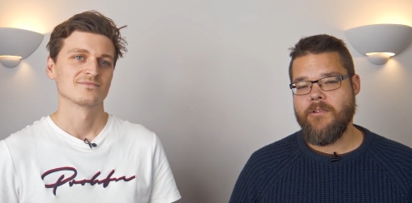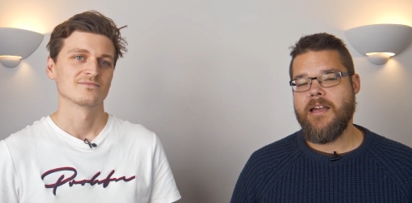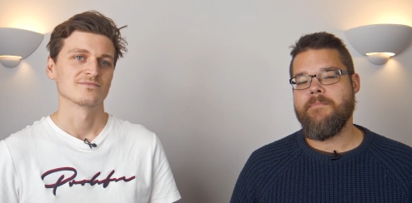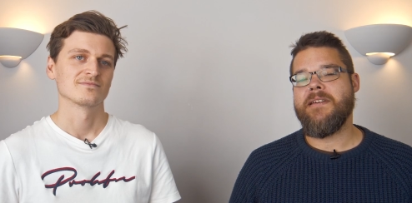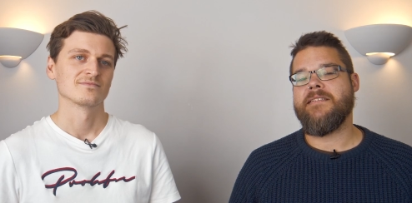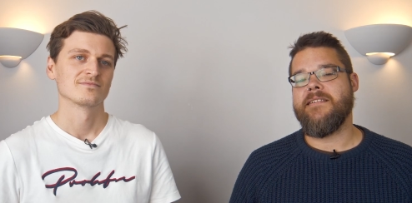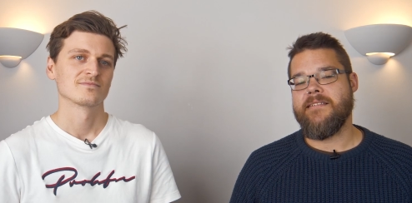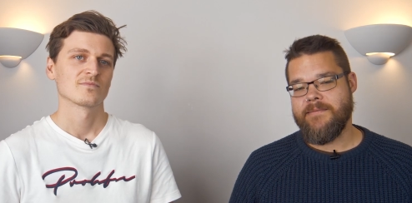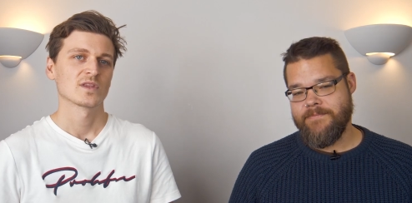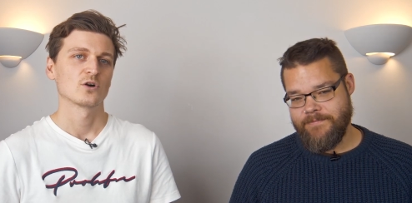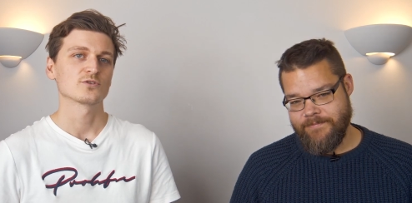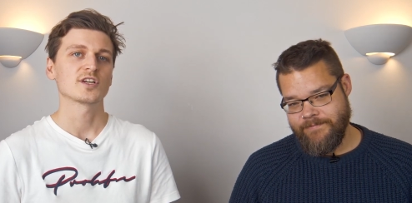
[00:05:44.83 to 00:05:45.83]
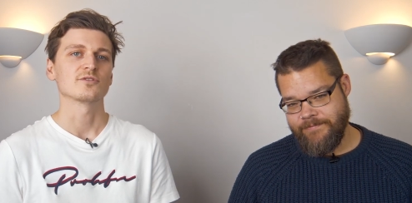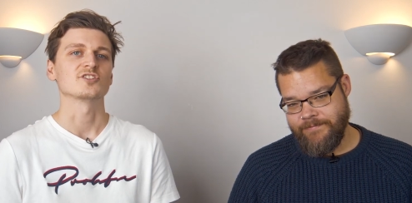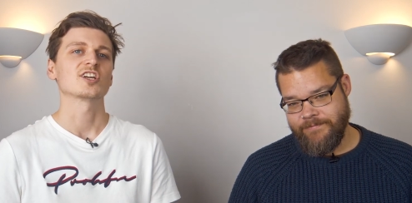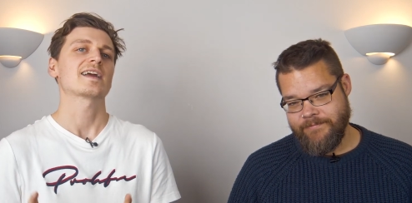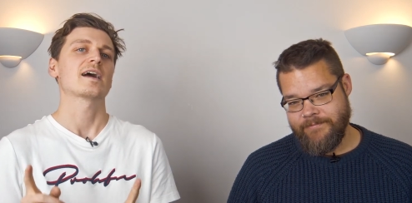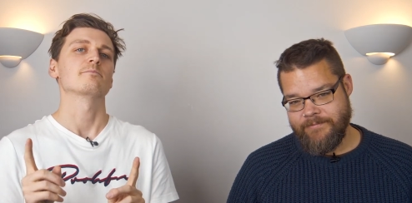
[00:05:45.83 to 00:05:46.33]
Speaker 1: all that business.
Speaker 2: Also,
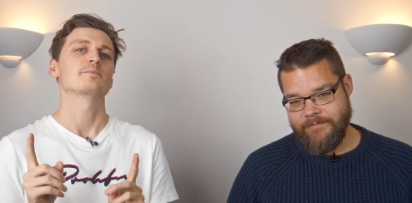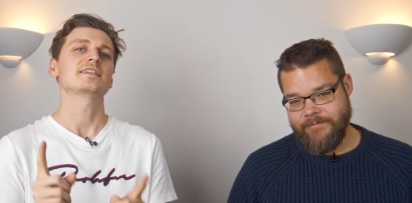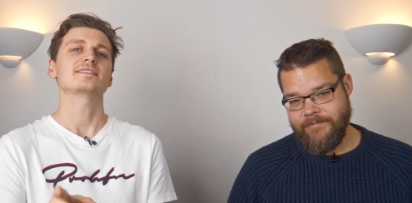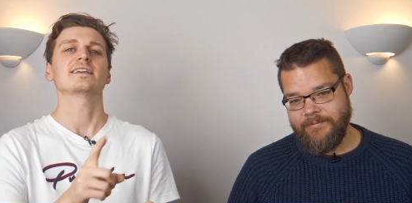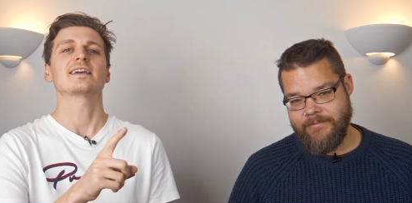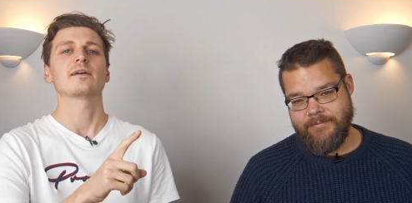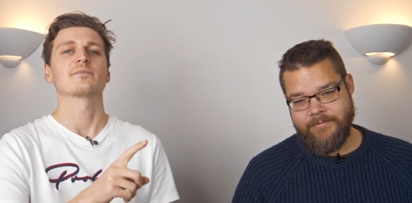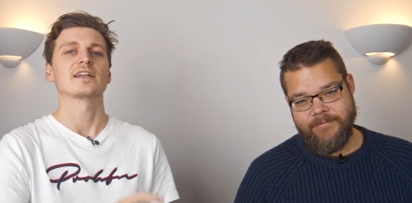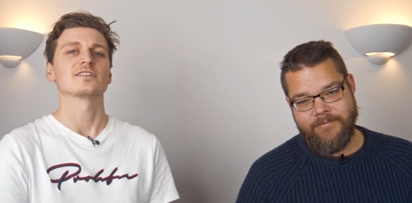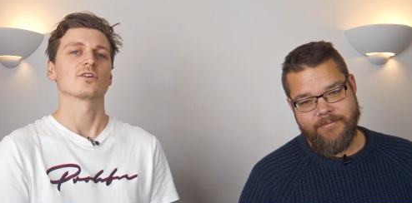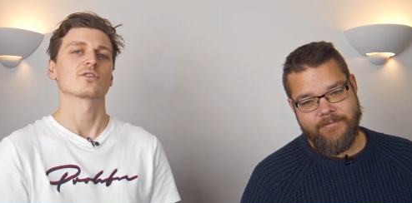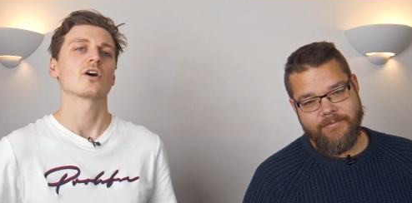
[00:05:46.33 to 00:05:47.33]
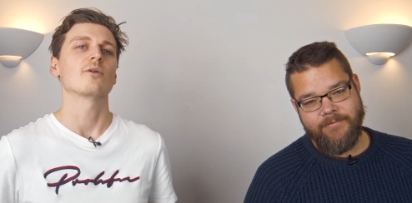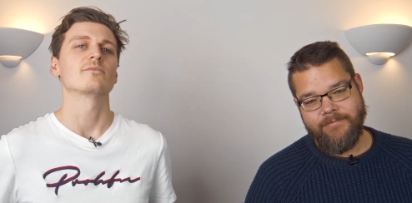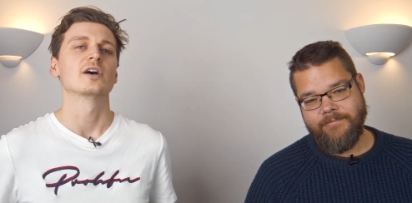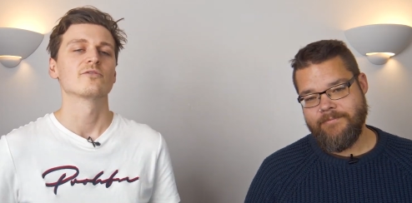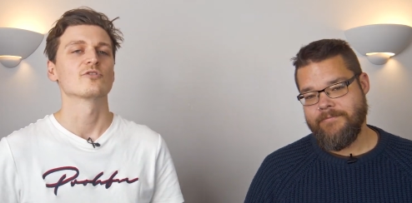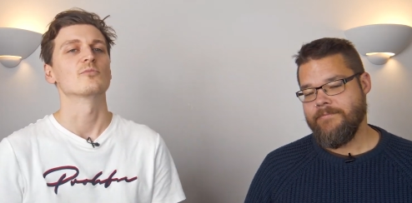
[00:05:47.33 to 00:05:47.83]
check out
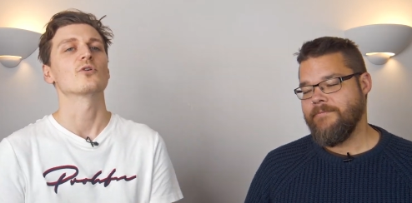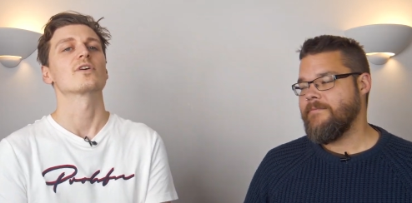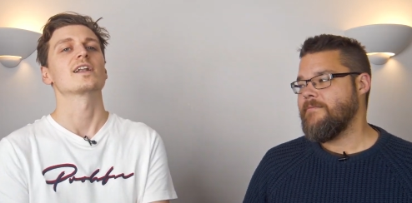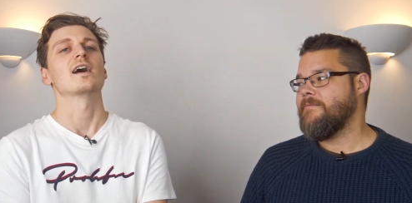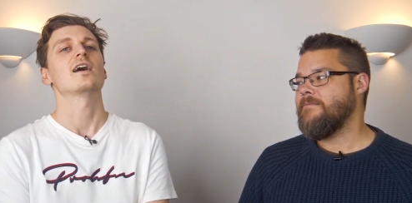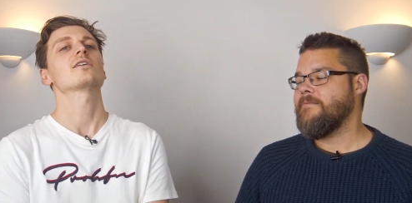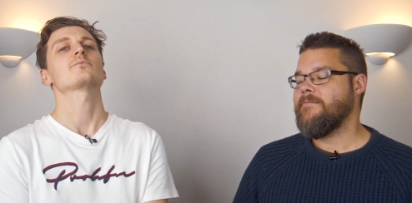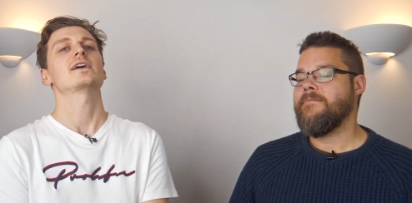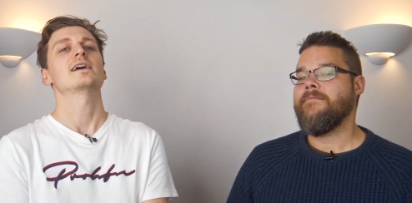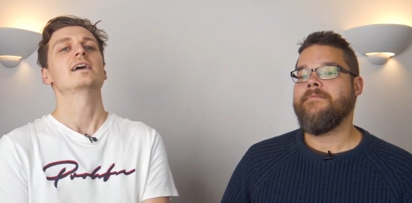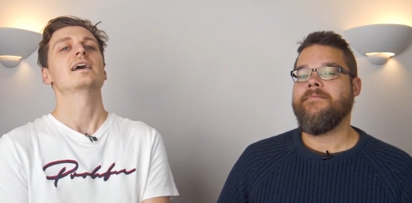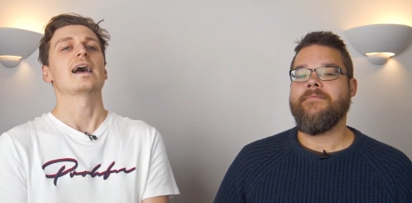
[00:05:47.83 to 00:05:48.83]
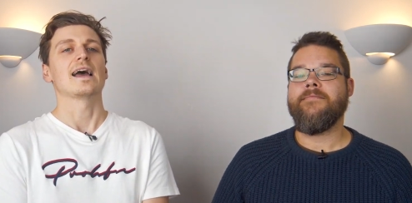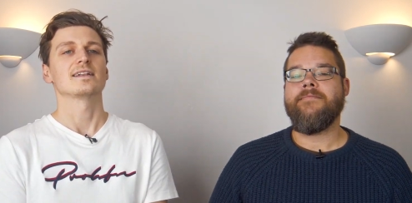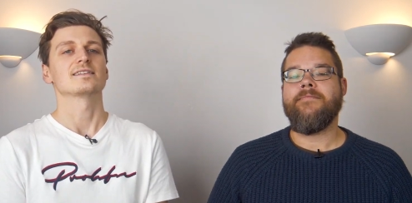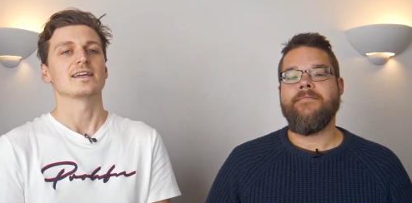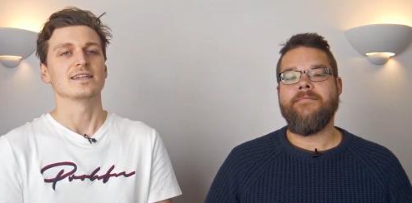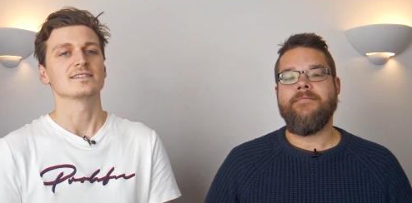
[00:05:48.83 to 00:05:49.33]
PCGamesN.com for more in hardware
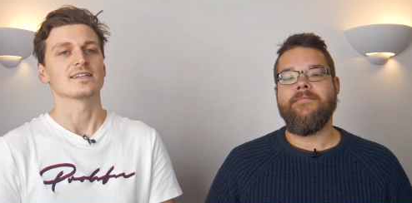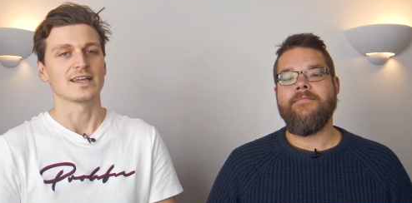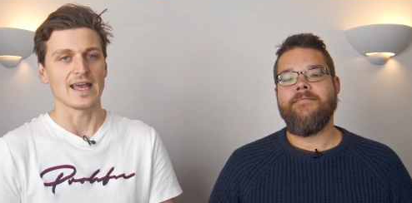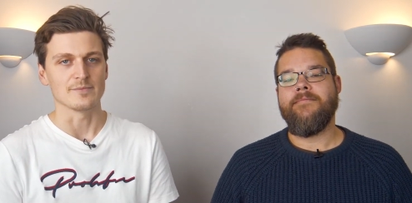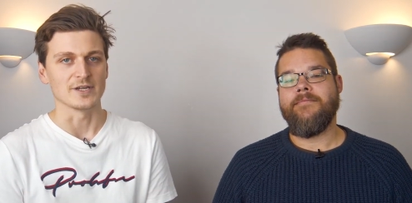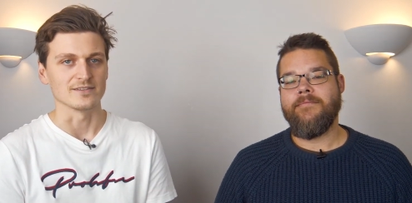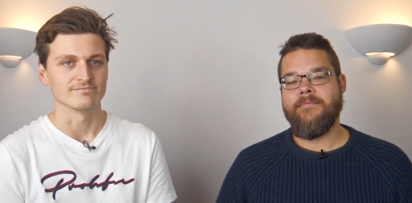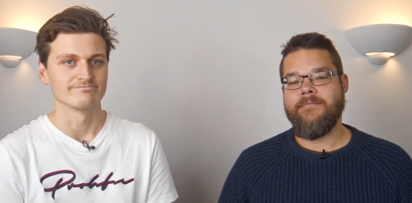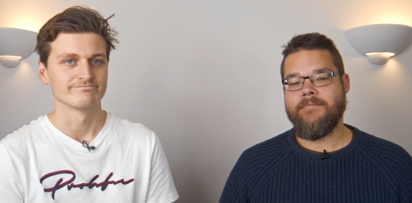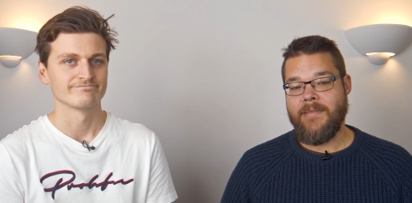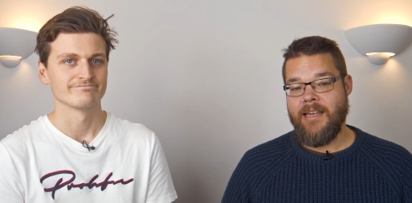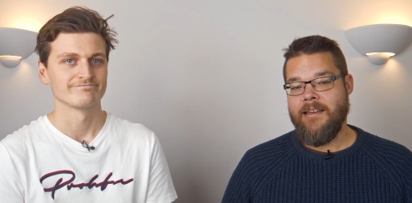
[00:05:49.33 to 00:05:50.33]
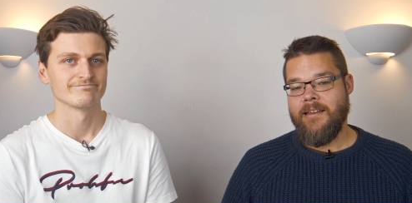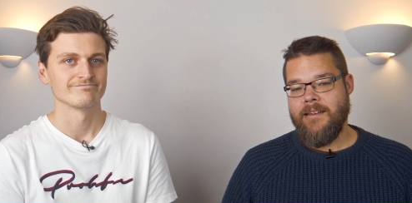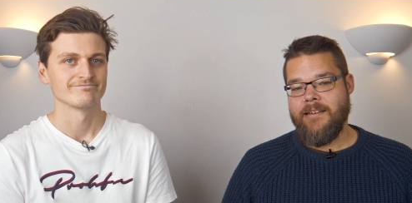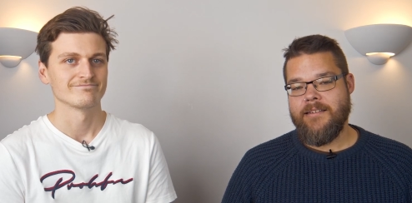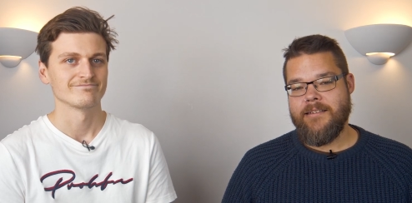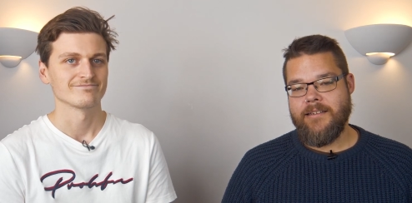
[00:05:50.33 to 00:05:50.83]
and in gaming.
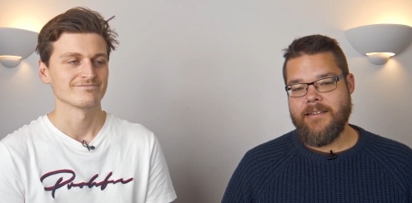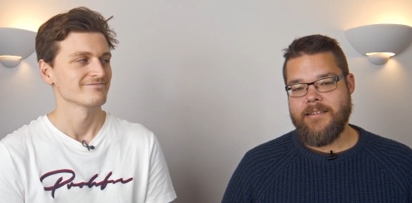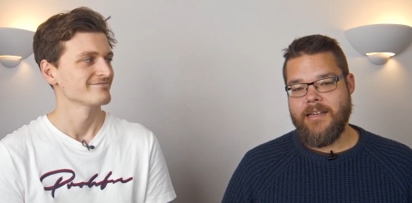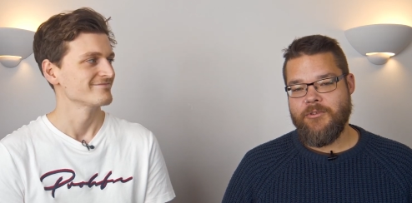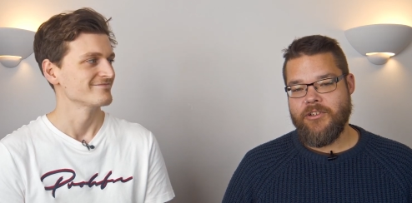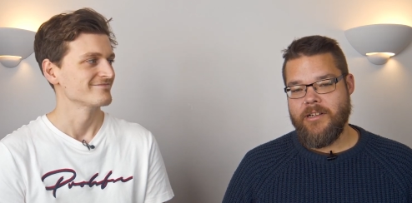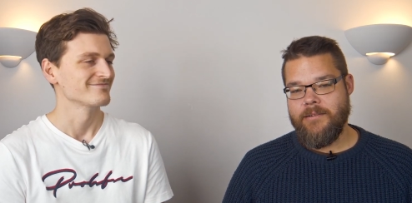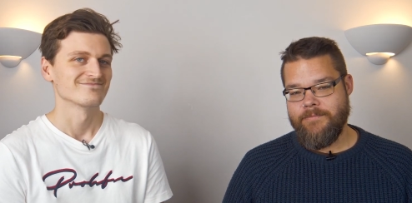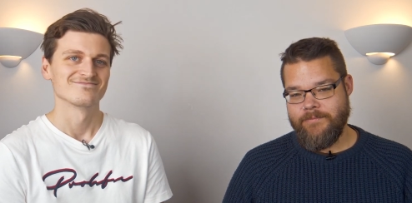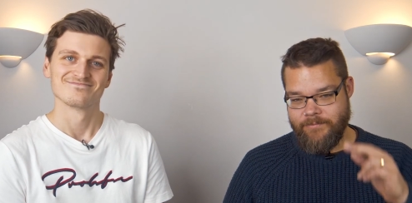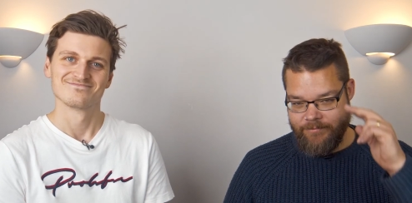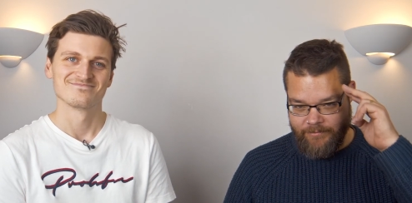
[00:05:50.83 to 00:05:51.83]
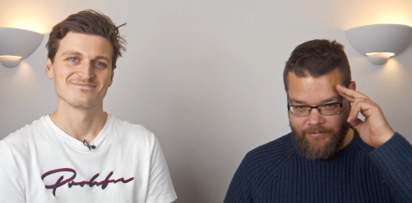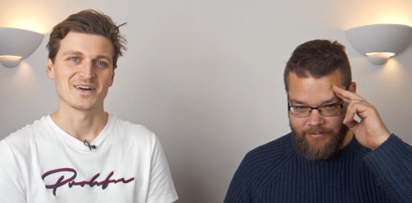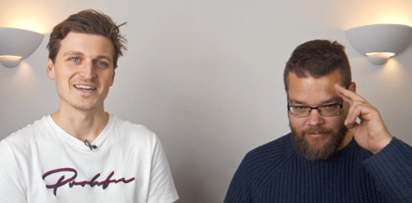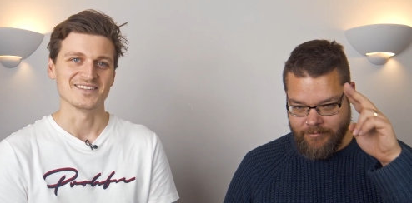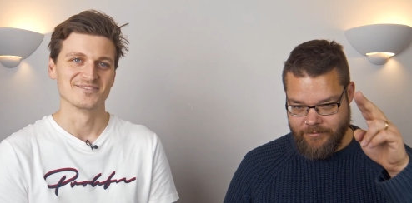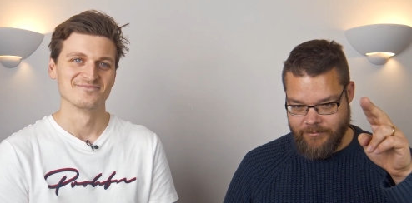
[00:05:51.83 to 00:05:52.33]
Speaker 1: Until next time, sugar. Bye.